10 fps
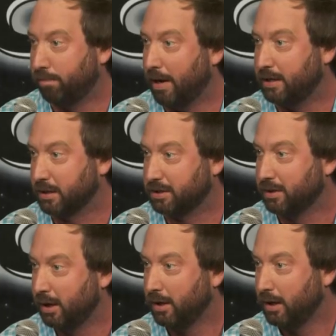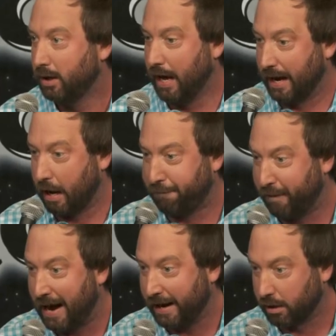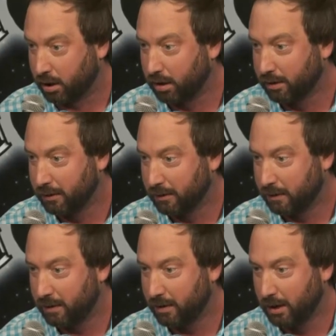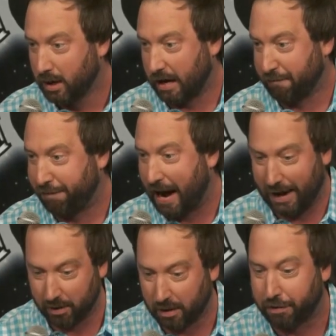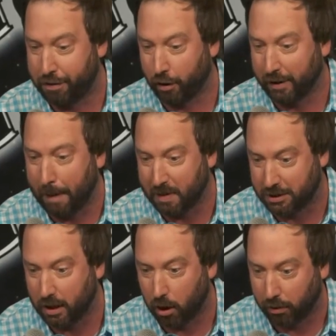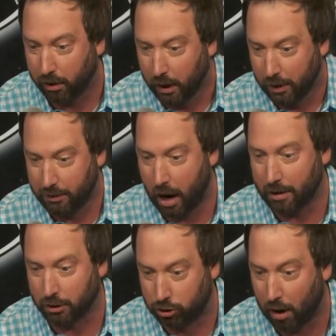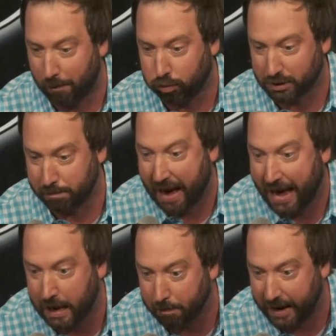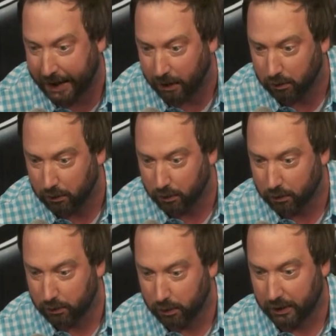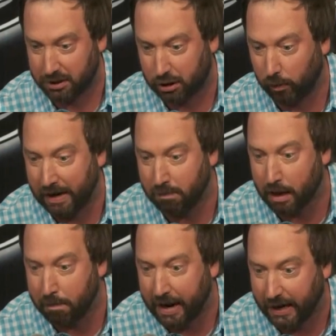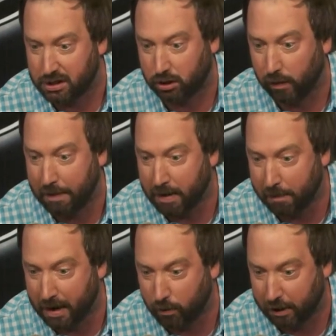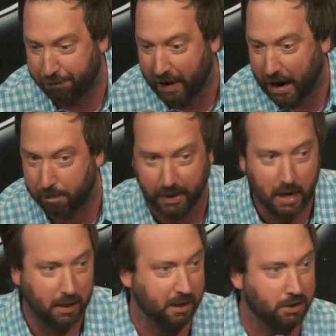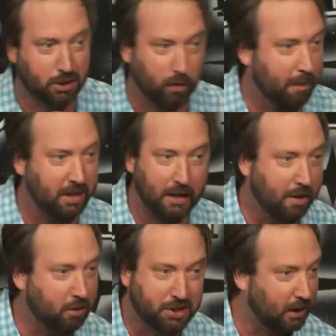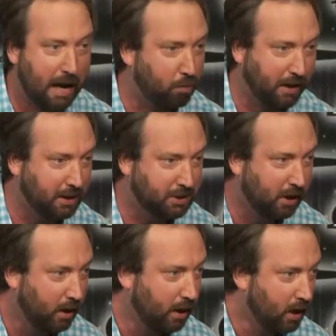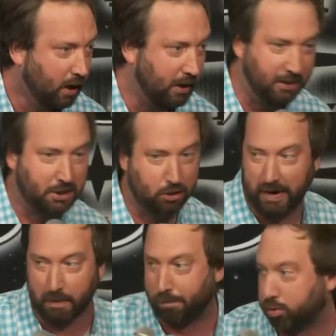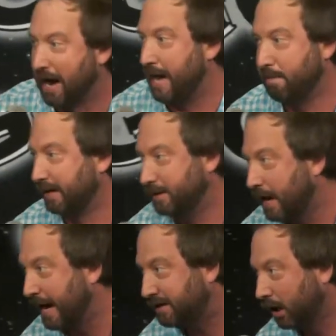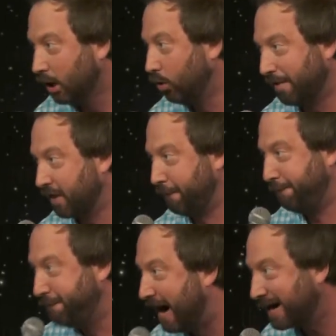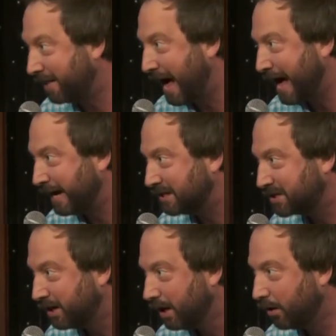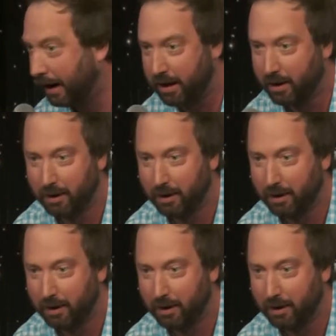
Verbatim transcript: Apprentice. Yeah, I got fired. Got fired in the third episode. Donald Trump was mad at me. He screamed at me. He screamed at me when he fired me. Didn't scream at the other celebrities. Didn't scream at Brian McKnight, whoever the fuck that is, right?